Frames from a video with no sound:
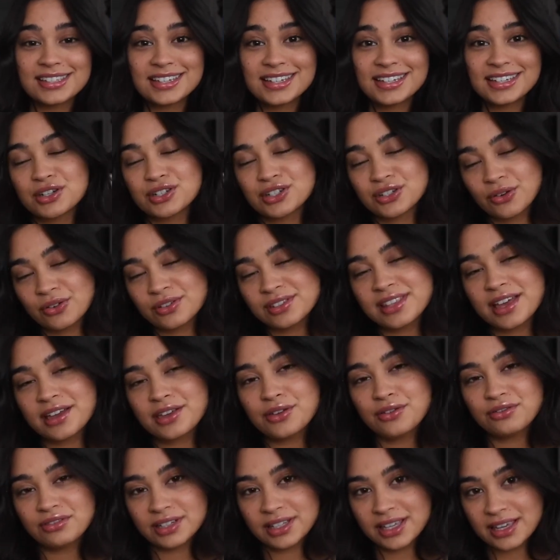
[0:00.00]
It shows that you
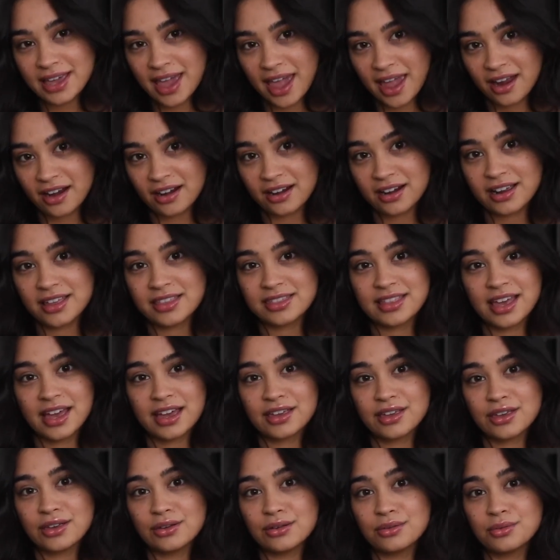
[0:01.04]
really care and that
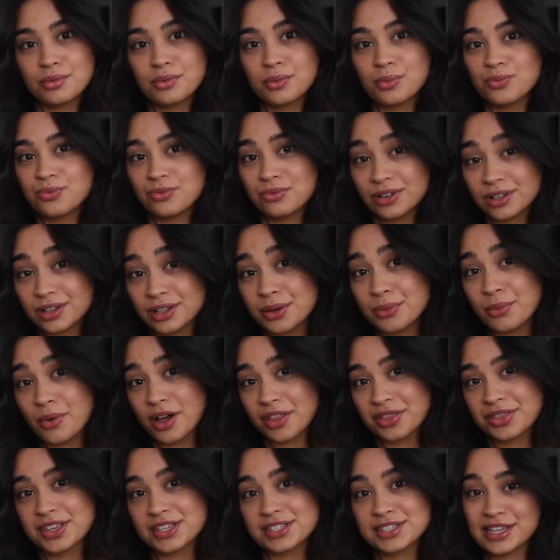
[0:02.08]
you really want
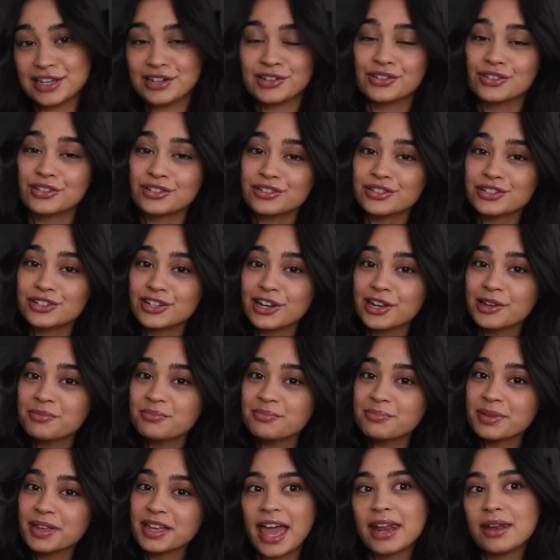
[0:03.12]
this internship.
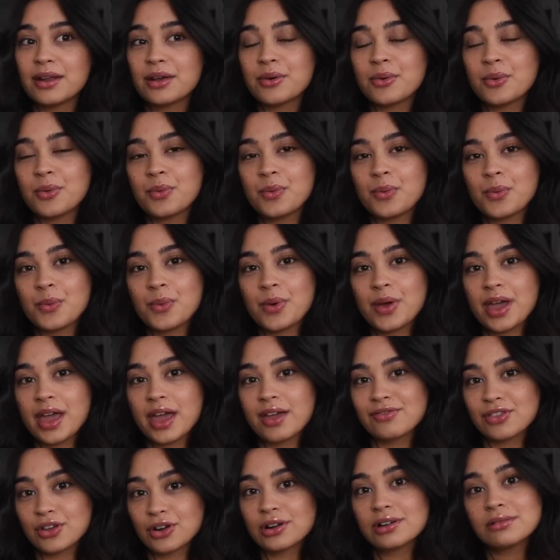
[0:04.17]
And if
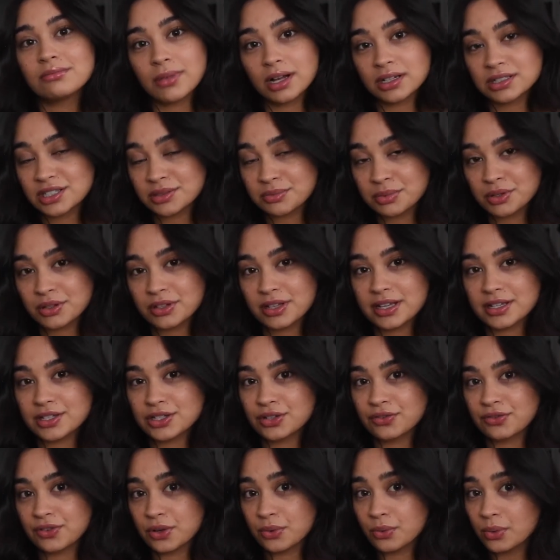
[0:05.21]
there are multiple
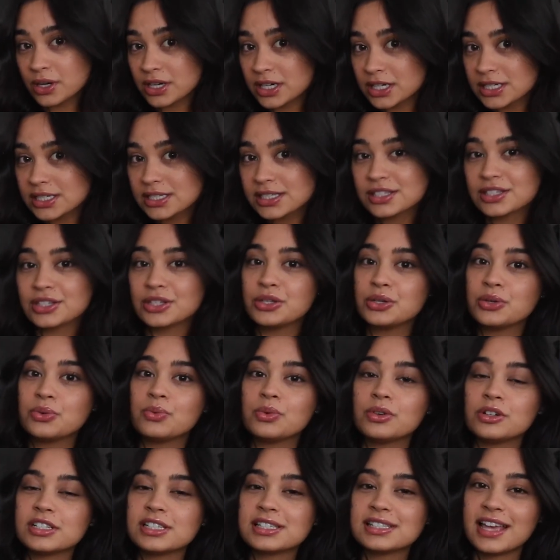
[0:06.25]
interviewers, you
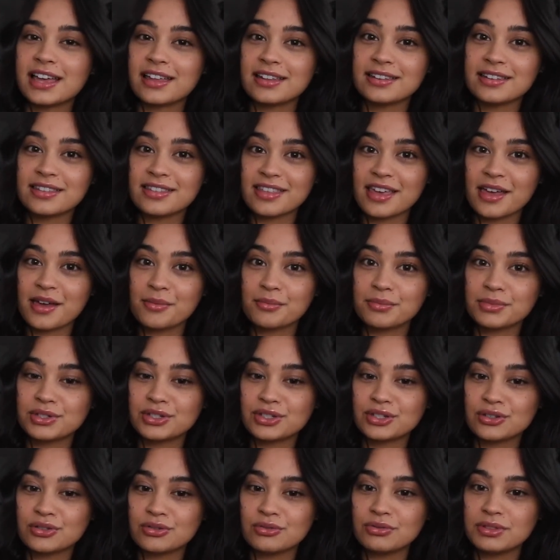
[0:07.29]
will send them
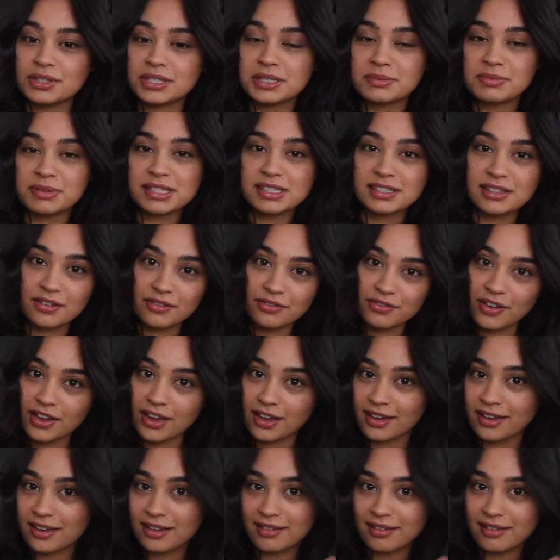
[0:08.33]
to the specific